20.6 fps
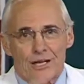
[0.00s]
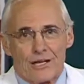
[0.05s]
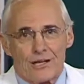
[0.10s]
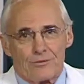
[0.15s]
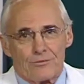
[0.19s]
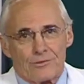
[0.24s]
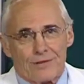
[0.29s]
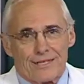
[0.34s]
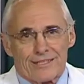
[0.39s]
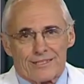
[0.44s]
I
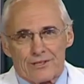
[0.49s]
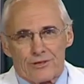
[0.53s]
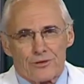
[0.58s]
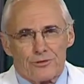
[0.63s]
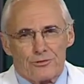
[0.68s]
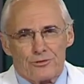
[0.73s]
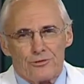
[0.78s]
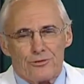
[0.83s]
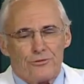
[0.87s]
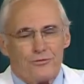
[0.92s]
don't like to
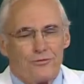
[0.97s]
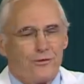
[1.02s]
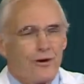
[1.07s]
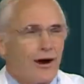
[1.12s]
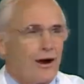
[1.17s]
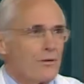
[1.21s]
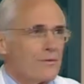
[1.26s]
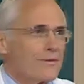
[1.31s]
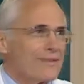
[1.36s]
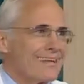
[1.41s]
go too
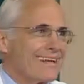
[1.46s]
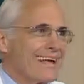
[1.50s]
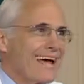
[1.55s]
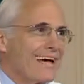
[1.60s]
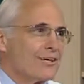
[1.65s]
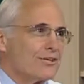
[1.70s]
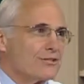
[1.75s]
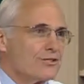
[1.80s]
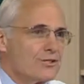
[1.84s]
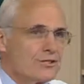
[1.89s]
far with
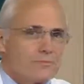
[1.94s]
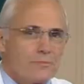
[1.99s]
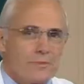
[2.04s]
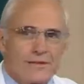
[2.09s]
analogies,